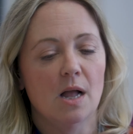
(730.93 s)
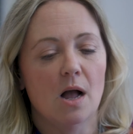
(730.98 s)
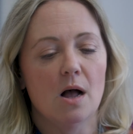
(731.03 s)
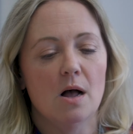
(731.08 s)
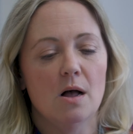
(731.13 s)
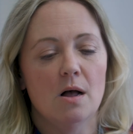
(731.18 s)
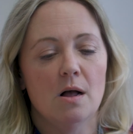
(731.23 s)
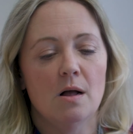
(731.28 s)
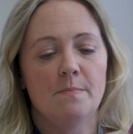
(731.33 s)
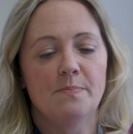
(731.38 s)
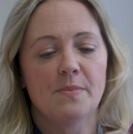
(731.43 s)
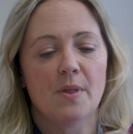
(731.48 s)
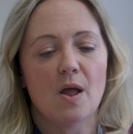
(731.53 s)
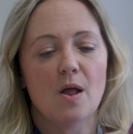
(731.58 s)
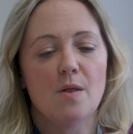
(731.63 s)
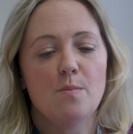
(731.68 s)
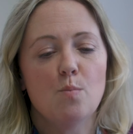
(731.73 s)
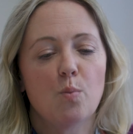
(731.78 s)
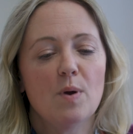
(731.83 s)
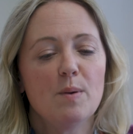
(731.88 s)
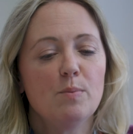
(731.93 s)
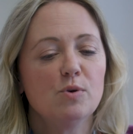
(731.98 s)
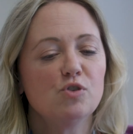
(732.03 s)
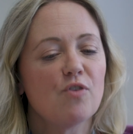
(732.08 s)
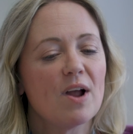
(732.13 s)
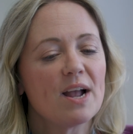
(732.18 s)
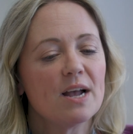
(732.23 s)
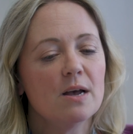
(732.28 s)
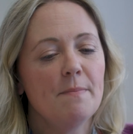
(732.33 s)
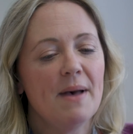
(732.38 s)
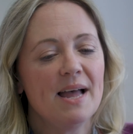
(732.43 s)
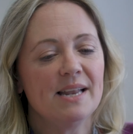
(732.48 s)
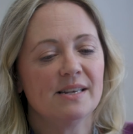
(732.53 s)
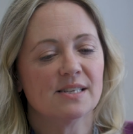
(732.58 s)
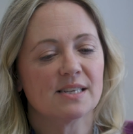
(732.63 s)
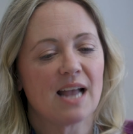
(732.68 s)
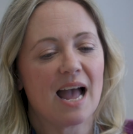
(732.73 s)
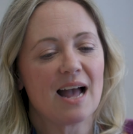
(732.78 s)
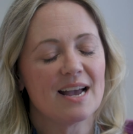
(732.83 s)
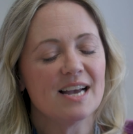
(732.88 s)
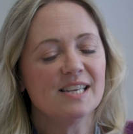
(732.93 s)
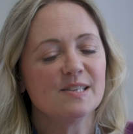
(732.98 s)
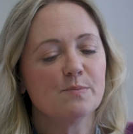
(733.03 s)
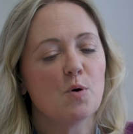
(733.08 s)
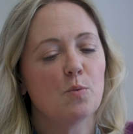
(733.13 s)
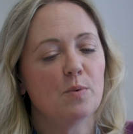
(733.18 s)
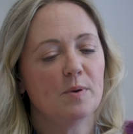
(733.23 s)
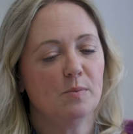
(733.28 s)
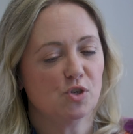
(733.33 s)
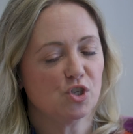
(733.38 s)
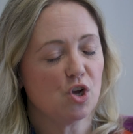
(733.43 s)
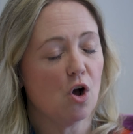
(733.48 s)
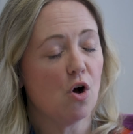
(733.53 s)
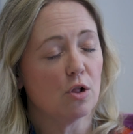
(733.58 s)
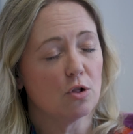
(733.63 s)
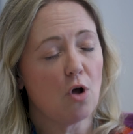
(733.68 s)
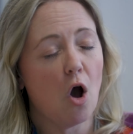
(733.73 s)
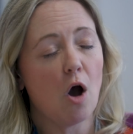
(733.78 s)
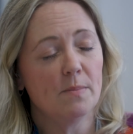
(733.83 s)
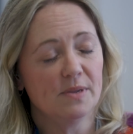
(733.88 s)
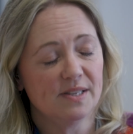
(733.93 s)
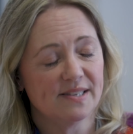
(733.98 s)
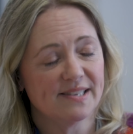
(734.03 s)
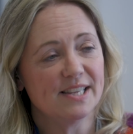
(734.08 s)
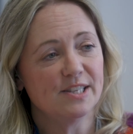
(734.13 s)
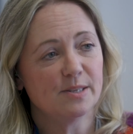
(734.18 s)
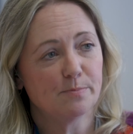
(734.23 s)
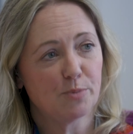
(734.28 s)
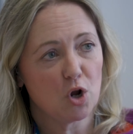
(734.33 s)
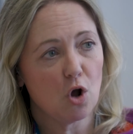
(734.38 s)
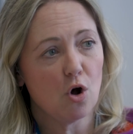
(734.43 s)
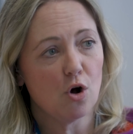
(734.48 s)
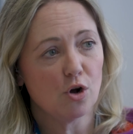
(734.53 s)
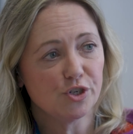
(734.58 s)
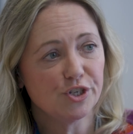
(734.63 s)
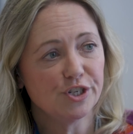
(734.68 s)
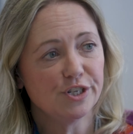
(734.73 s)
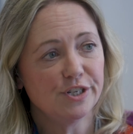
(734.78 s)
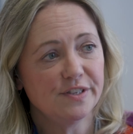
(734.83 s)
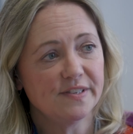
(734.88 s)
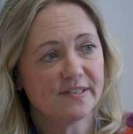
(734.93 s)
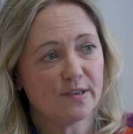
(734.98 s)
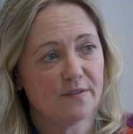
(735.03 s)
And we would recommend, I guess, what we would call common sense precautions.